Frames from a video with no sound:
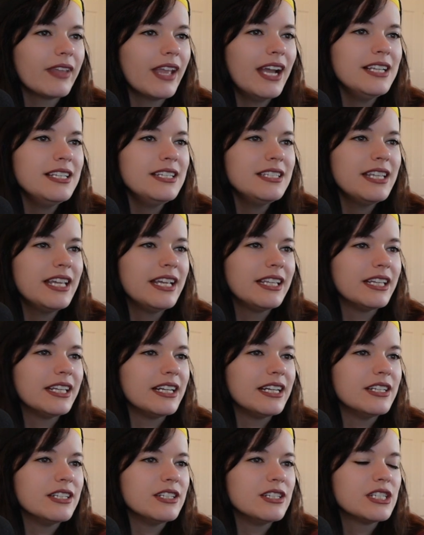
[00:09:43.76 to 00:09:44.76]
I just think
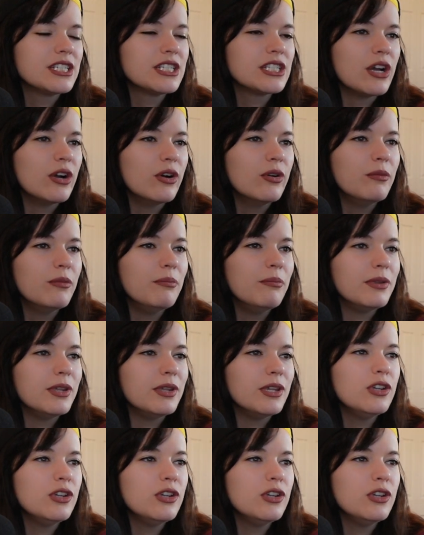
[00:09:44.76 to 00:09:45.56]
that it's so